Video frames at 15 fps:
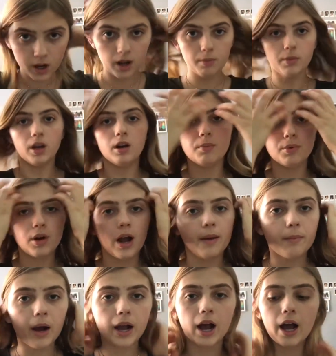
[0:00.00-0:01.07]
I'm gonna prime
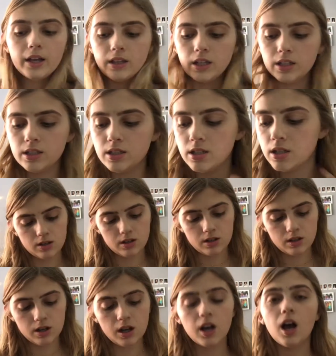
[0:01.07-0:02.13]
my eyelids.
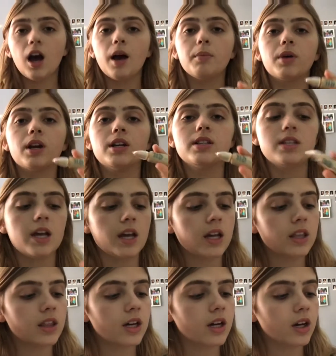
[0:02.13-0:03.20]
I'm gonna take
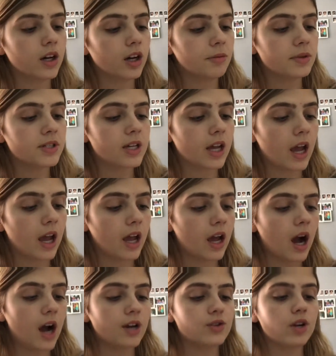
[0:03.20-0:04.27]
the Urban Decay
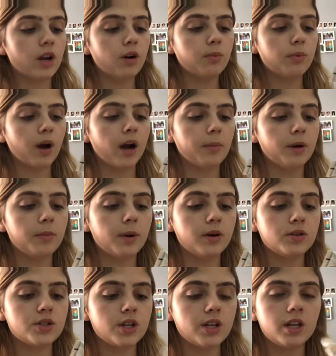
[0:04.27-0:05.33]
Eyeshadow Primer
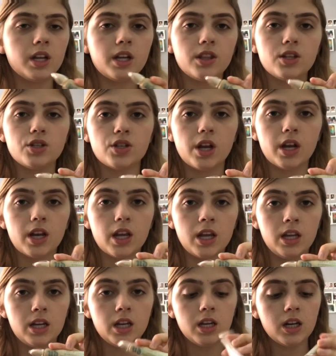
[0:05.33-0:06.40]
Potion in the shade
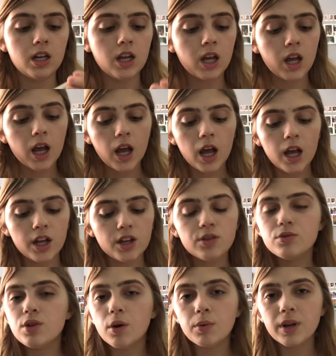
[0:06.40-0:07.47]
Eden. You
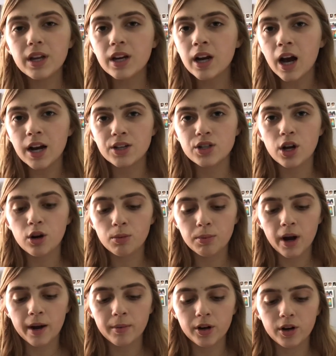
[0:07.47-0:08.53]
don't need an eyeshadow
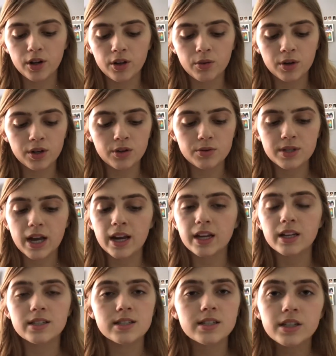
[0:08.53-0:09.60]
primer. You can use any
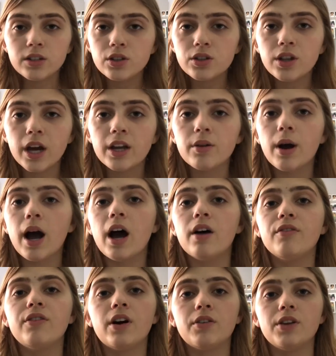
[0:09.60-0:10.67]
concealer that you have,
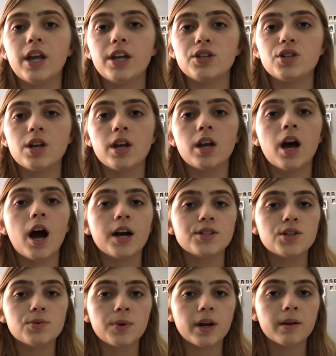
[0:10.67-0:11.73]
foundation. I
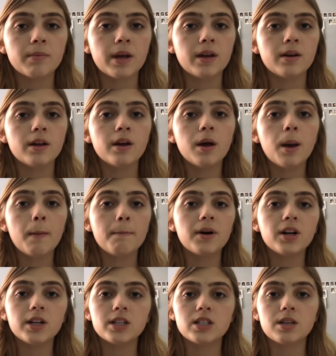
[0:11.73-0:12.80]
just recommend
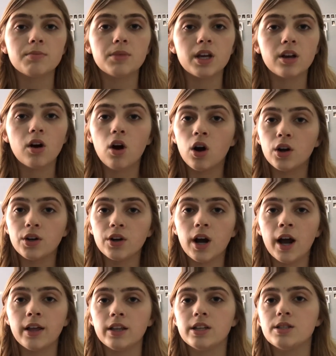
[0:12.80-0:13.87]
putting something on your
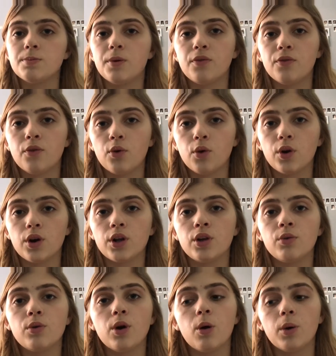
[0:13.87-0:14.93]
eyelids before you
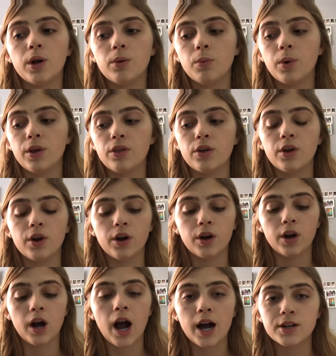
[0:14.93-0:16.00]
go in with
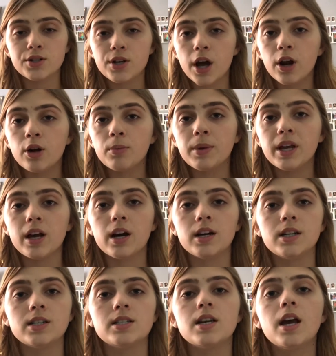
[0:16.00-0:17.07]
your eyeshadow
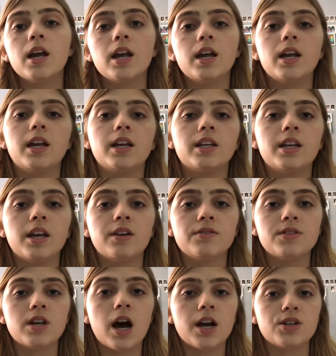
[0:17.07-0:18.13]
because it gives
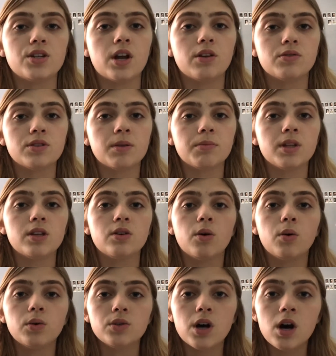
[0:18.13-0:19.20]
the eyeshadow something to
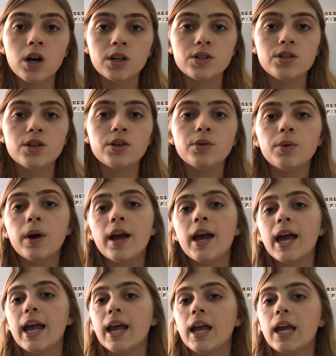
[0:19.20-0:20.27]
hold on to,
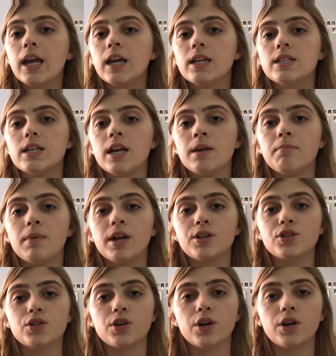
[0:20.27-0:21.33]
and it makes
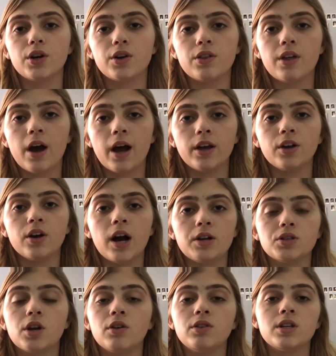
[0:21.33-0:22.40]
sure that your
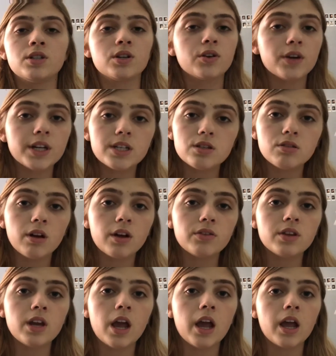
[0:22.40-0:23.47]
eyeshadow doesn't crease throughout the
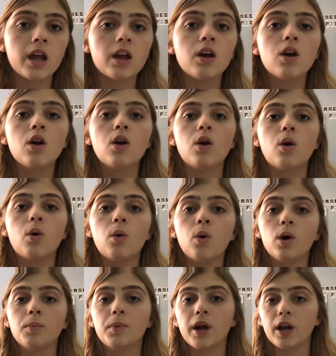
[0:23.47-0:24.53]
day
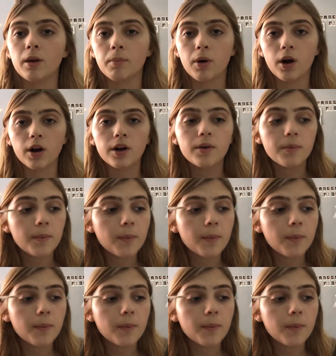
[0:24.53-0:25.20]
or break apart.